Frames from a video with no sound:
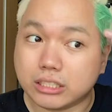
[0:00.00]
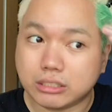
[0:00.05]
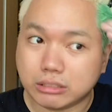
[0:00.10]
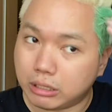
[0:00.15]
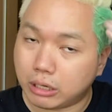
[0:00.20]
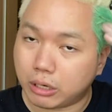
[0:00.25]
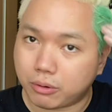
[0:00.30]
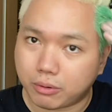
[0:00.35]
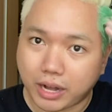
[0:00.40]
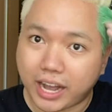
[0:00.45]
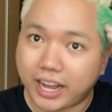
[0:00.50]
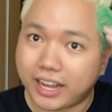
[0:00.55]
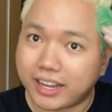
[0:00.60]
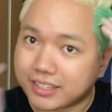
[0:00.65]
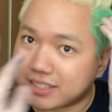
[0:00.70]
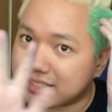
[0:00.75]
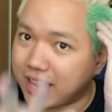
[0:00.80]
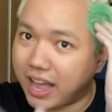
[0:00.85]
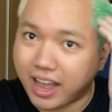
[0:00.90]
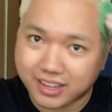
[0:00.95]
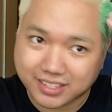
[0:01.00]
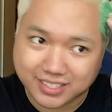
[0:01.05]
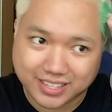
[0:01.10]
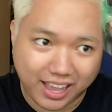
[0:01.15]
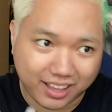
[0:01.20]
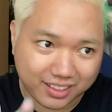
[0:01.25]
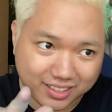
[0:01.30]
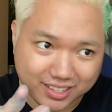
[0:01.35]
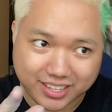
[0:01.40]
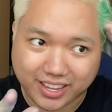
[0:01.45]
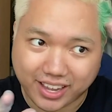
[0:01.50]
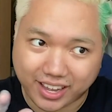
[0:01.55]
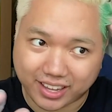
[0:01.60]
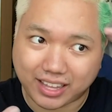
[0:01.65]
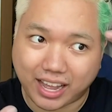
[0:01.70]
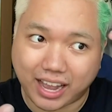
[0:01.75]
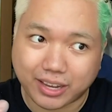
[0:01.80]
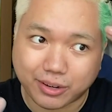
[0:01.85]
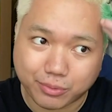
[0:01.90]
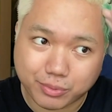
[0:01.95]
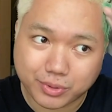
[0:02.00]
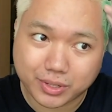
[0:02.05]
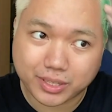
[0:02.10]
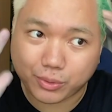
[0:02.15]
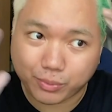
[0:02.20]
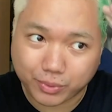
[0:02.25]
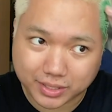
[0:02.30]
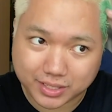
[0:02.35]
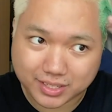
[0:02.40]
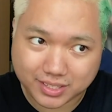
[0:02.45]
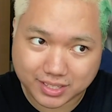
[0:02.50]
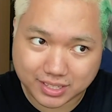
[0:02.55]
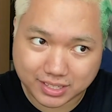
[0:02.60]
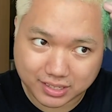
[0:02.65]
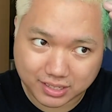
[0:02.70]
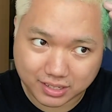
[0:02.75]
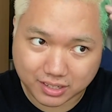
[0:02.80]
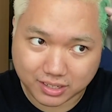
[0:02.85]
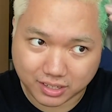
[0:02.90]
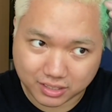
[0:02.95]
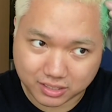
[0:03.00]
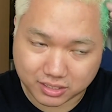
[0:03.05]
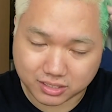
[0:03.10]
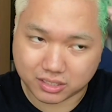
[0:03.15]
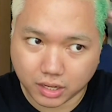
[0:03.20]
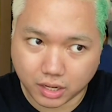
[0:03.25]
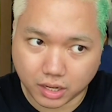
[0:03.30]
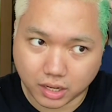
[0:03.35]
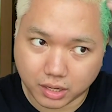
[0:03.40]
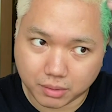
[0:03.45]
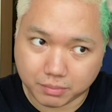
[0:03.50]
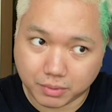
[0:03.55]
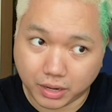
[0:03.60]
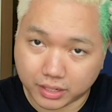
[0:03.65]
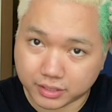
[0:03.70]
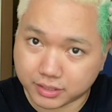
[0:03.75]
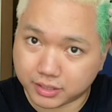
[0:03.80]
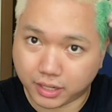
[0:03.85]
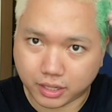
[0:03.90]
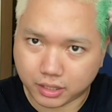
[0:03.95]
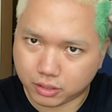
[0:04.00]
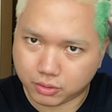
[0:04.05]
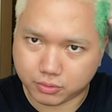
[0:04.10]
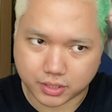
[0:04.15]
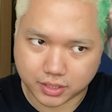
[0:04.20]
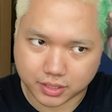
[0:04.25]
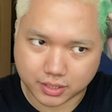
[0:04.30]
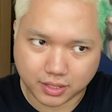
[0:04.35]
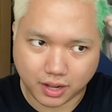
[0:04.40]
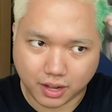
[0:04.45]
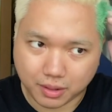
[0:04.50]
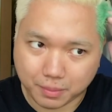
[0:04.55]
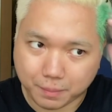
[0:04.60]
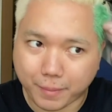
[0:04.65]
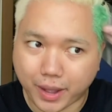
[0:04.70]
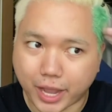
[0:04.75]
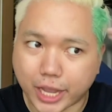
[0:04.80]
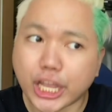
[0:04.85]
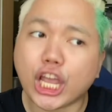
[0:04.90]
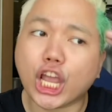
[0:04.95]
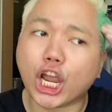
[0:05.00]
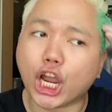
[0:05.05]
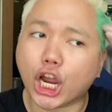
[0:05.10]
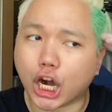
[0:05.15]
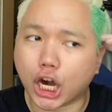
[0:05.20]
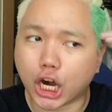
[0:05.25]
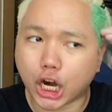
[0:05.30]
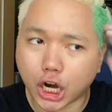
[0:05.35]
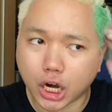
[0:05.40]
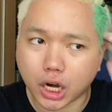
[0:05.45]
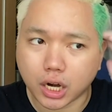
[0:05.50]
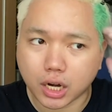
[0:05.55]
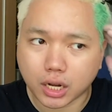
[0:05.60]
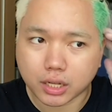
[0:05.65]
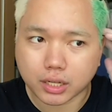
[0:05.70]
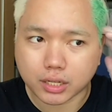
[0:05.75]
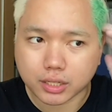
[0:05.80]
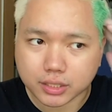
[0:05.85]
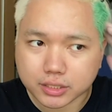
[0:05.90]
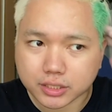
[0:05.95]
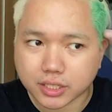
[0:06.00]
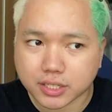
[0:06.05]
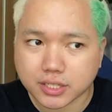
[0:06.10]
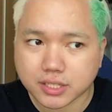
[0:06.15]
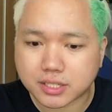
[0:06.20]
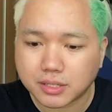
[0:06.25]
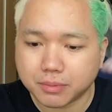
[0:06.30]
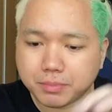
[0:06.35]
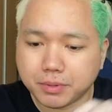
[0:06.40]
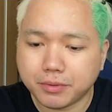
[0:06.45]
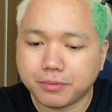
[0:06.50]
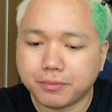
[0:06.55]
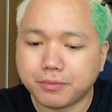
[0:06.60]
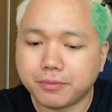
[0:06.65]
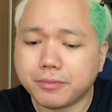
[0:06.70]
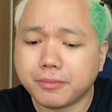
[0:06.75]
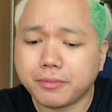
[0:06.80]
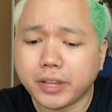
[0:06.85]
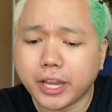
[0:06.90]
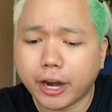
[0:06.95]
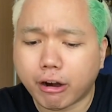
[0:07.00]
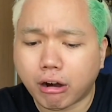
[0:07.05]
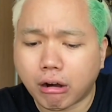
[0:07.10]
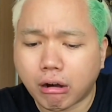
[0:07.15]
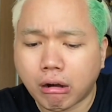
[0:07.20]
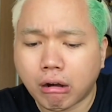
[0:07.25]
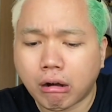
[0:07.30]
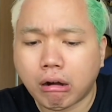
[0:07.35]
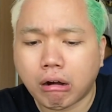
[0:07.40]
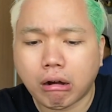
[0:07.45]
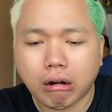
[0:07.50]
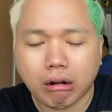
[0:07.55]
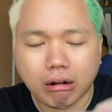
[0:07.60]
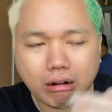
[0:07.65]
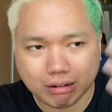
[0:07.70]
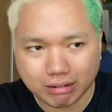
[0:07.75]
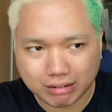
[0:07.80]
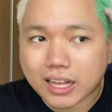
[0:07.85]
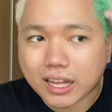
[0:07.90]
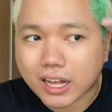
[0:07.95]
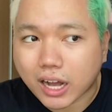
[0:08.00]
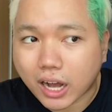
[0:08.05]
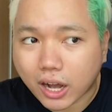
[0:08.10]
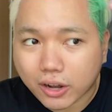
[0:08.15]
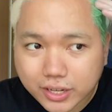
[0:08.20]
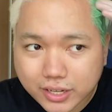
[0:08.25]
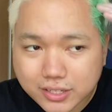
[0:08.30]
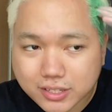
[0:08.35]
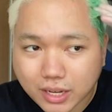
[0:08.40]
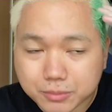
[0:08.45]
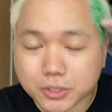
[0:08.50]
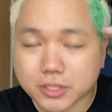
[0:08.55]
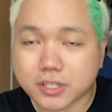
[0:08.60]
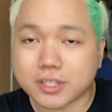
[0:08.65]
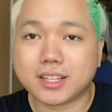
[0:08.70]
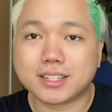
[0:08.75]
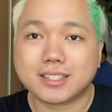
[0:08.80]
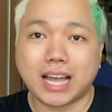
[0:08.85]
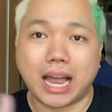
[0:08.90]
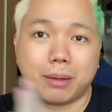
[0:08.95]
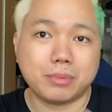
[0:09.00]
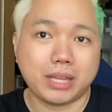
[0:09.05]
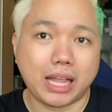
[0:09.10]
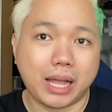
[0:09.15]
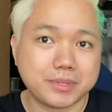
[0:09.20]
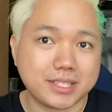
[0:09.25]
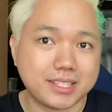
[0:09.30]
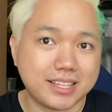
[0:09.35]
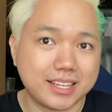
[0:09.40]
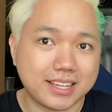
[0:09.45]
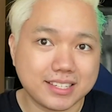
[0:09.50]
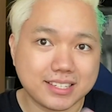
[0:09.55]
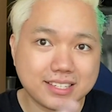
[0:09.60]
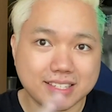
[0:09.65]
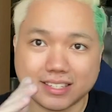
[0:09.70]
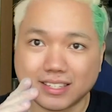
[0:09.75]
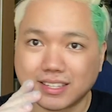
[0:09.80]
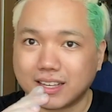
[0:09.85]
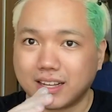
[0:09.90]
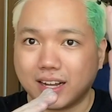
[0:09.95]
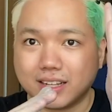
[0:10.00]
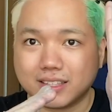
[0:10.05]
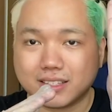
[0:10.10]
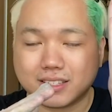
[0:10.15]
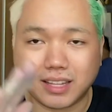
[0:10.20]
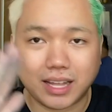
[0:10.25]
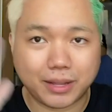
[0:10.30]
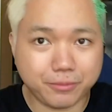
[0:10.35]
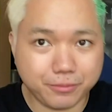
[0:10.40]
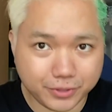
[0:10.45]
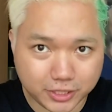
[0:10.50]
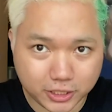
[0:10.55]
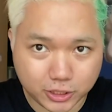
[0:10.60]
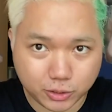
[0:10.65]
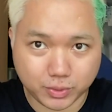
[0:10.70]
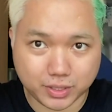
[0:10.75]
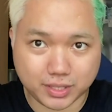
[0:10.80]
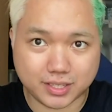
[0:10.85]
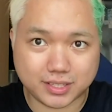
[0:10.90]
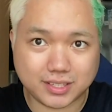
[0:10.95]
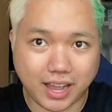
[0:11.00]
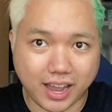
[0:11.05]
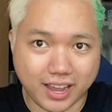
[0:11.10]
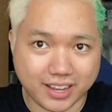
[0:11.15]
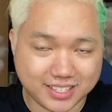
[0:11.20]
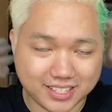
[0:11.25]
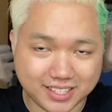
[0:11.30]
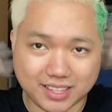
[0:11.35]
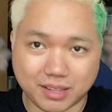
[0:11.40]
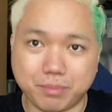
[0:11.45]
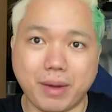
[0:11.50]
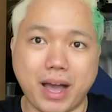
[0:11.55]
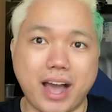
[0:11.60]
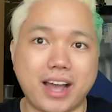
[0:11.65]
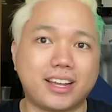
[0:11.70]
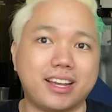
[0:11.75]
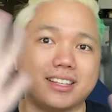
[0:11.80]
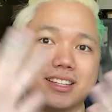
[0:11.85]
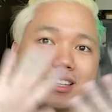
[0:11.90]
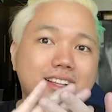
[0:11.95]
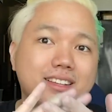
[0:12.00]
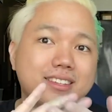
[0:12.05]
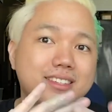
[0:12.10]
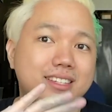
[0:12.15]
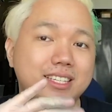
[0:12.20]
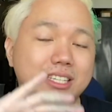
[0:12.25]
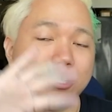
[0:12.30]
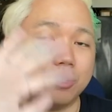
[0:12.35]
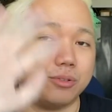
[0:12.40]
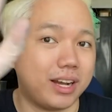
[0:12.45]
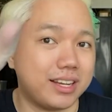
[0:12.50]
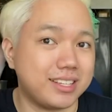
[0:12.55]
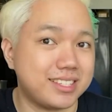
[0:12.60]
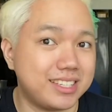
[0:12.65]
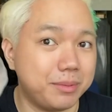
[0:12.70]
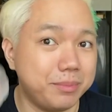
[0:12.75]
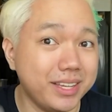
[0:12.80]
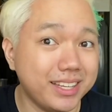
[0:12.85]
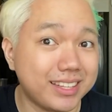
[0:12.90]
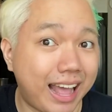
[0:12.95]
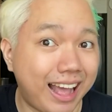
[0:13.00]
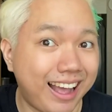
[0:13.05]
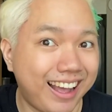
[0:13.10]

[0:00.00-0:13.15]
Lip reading: No, I sadly can't. I really want to see the color undiluted on my hair, just to be fair. Okay, so I'm just gonna time lapse this until I'm finished with the sides and the back, and then I'll see you guys in a bit.